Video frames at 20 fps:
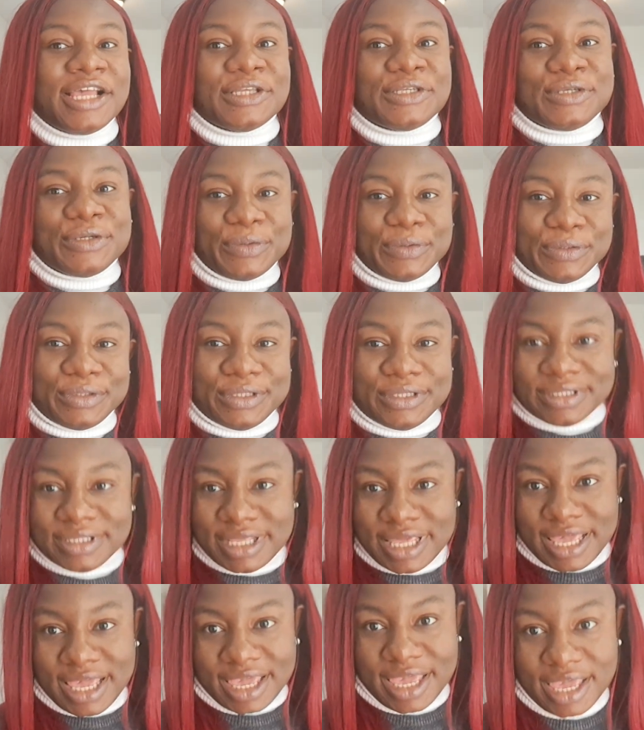So
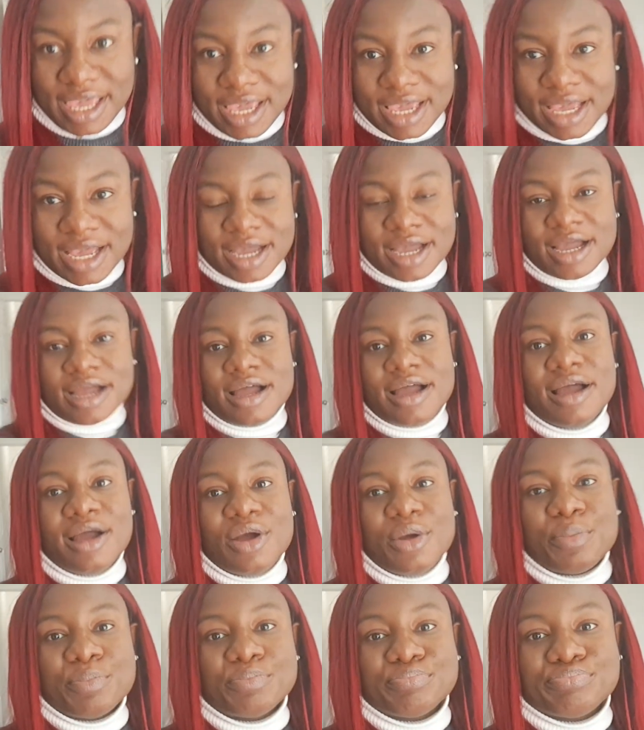today,
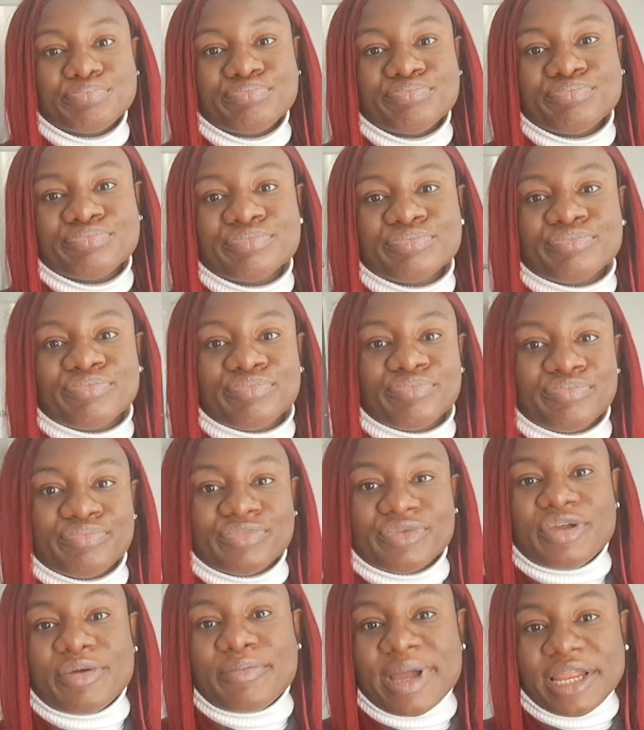
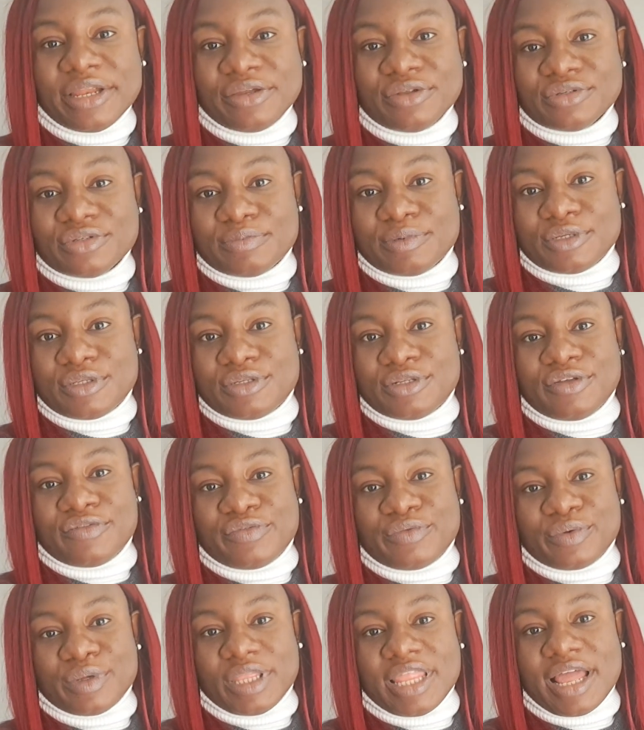don't mind those bottles
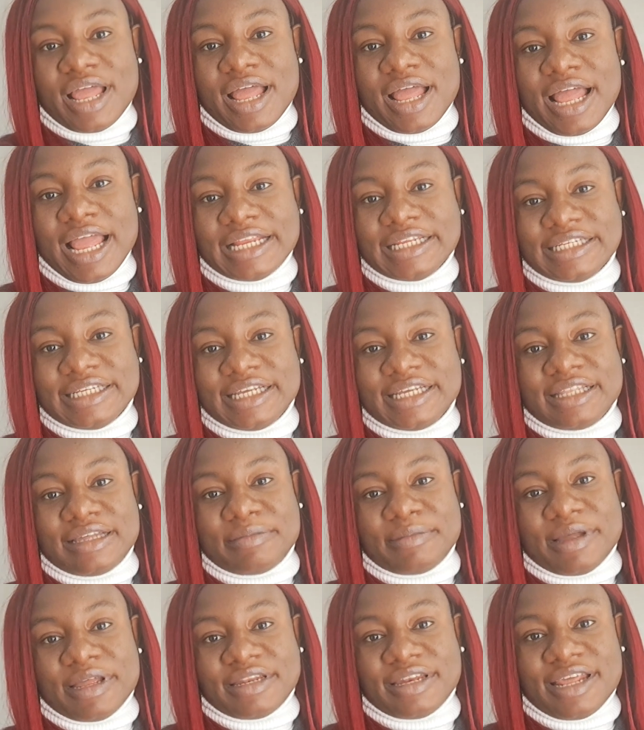of water. I take
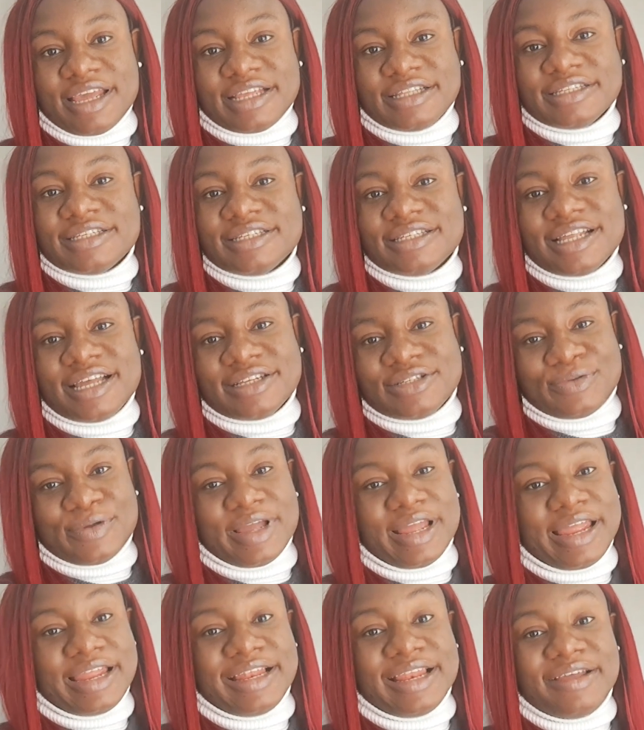them at night. That's
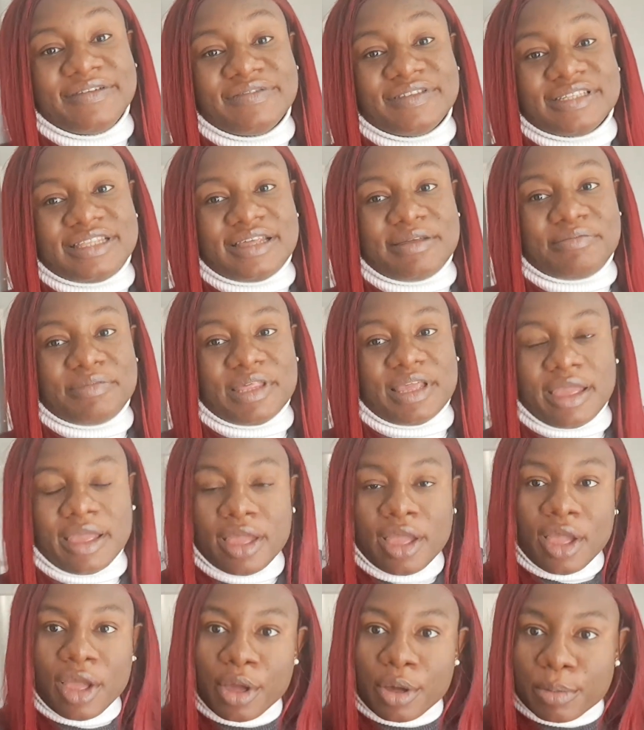why I left them there.
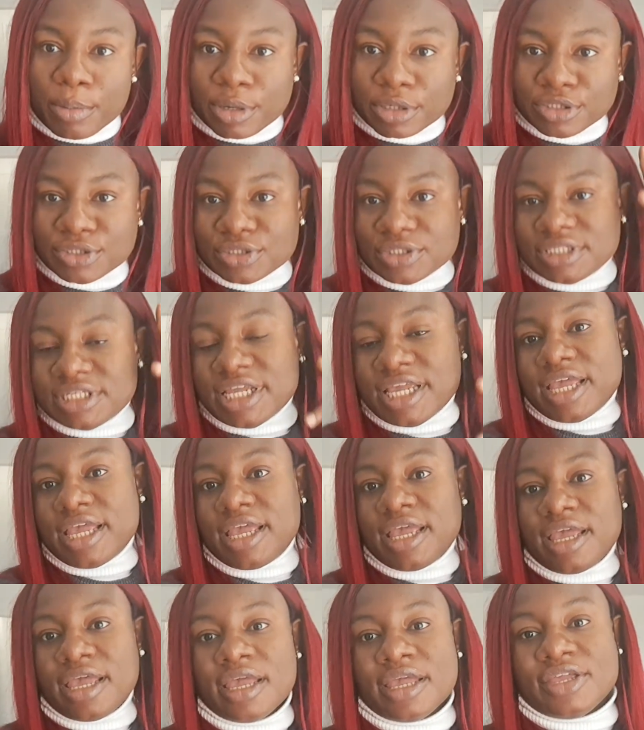But
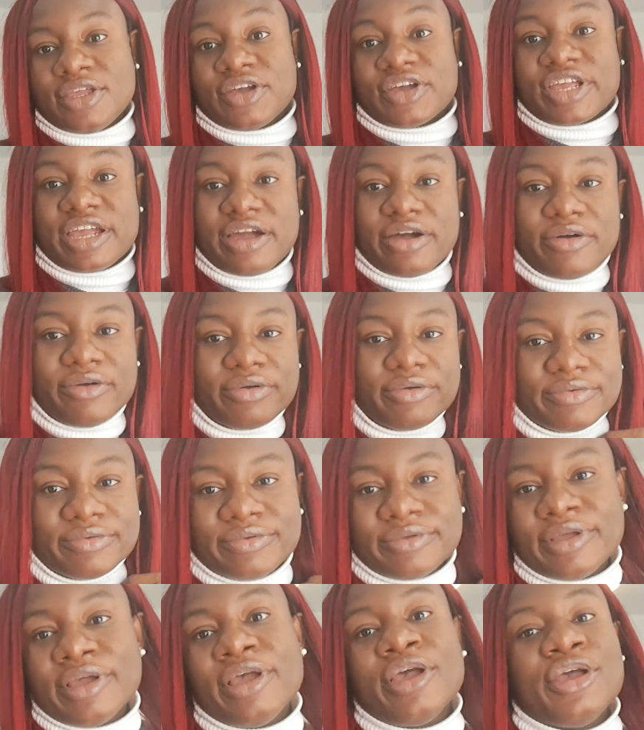today, your girl
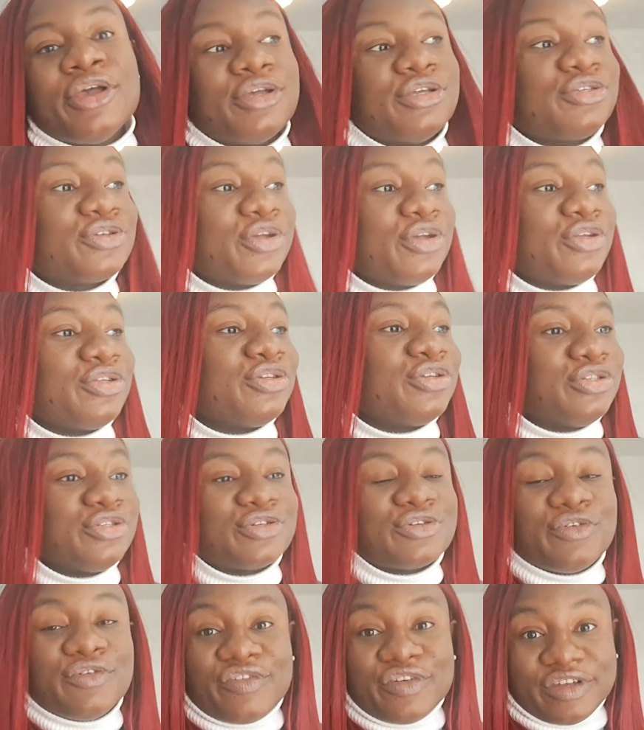is going to the
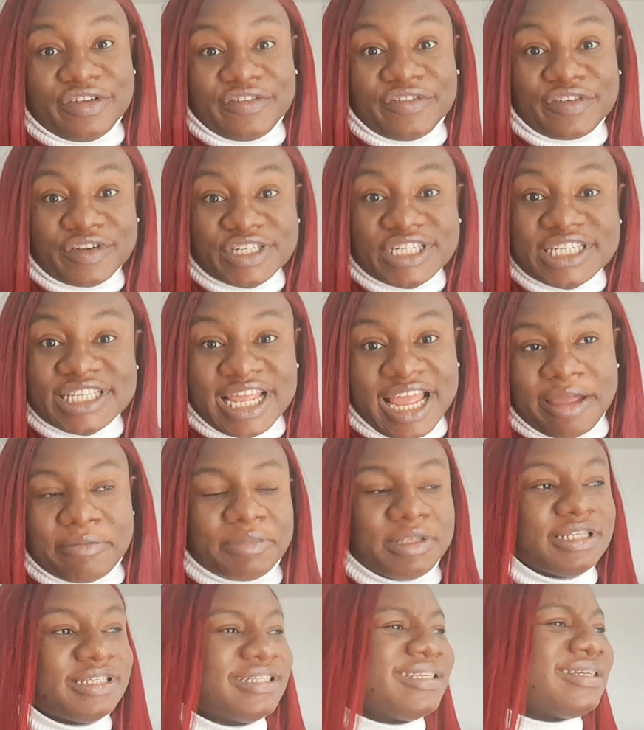school for the first time.
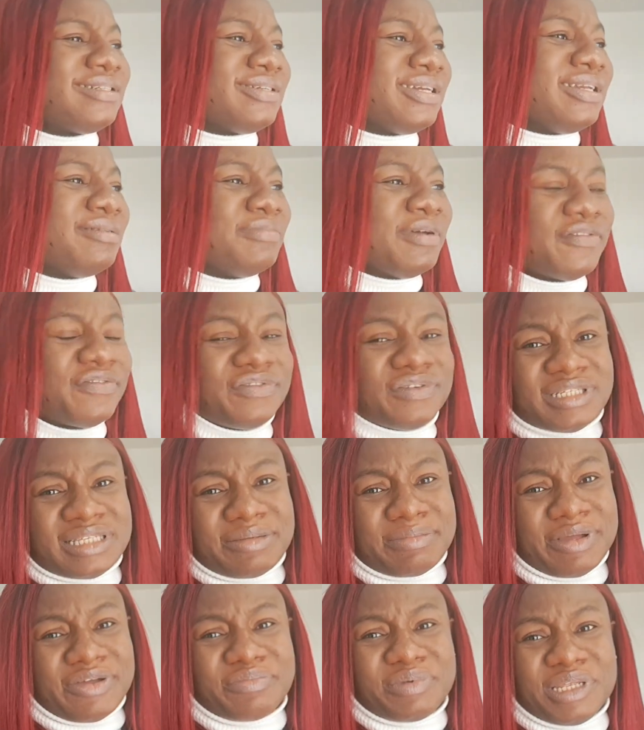This is actually my first
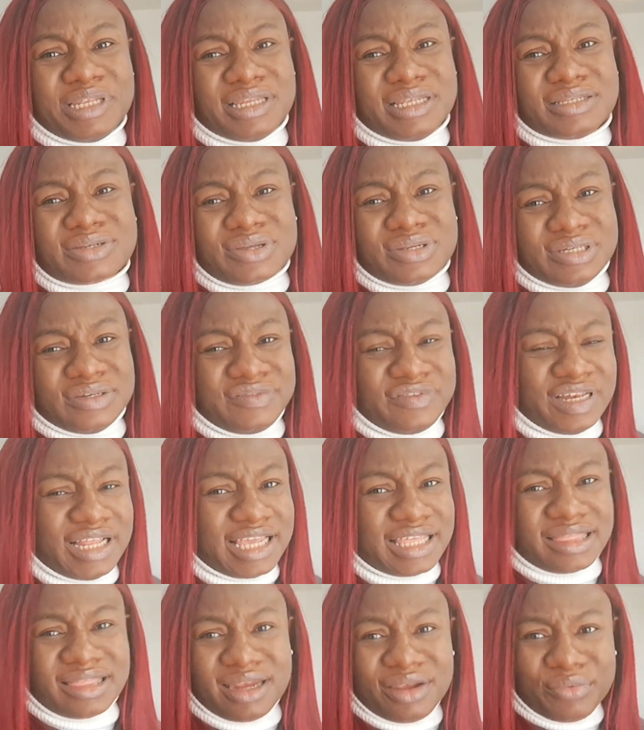time. I've been in this country for
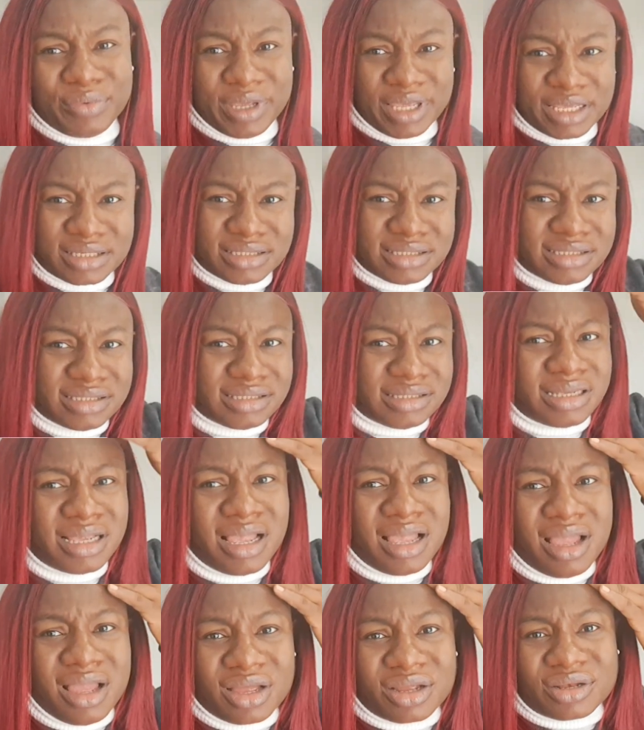like 3 weeks,
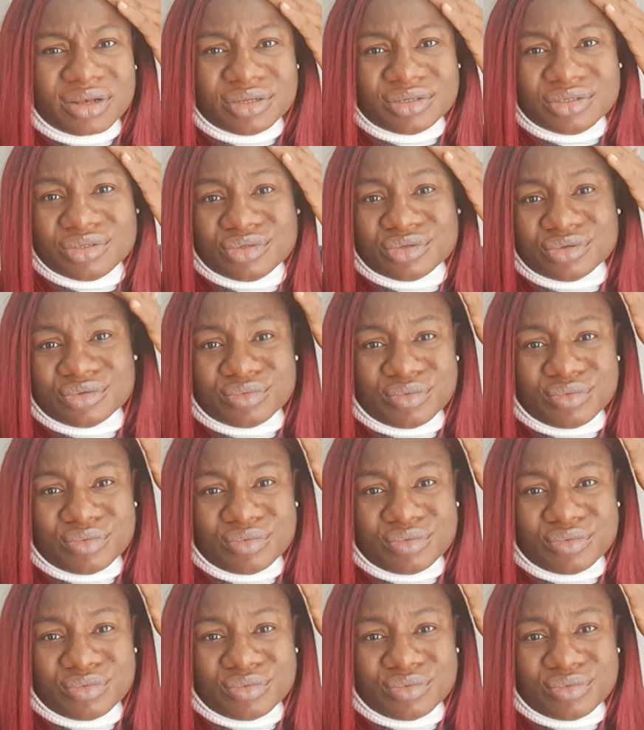close to